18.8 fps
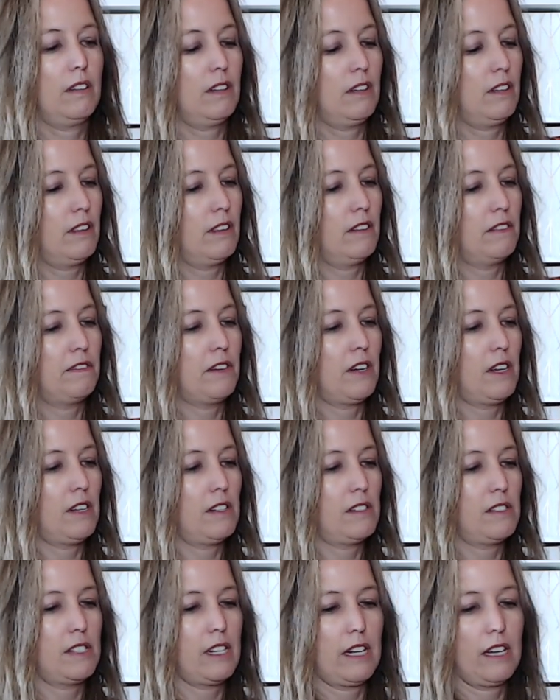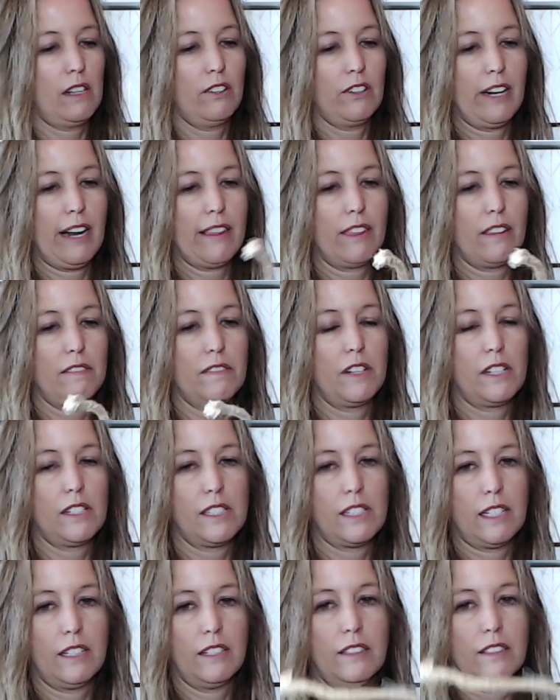the fall sale, or at the fall
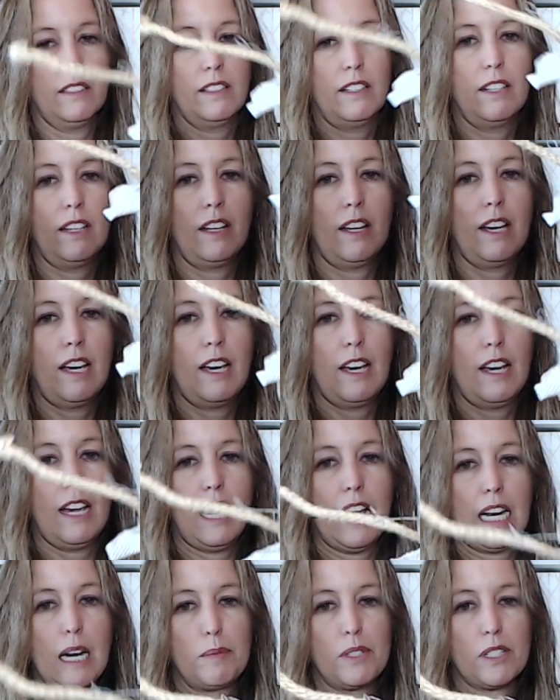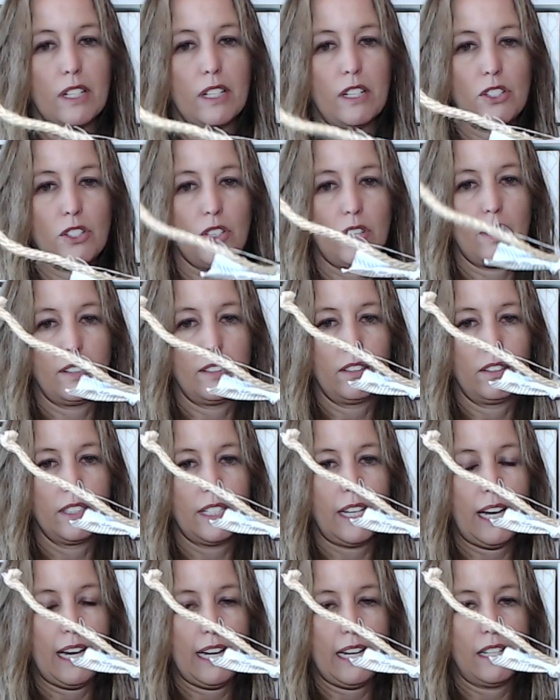sale. And I'm just going to do the little
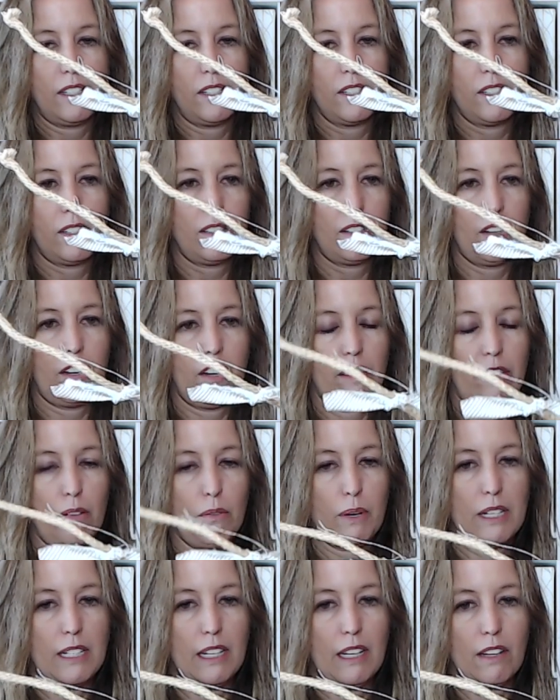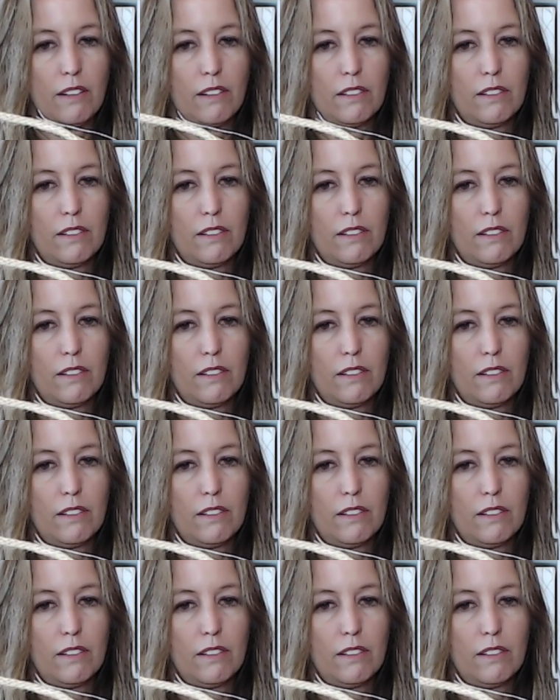ties all the way down.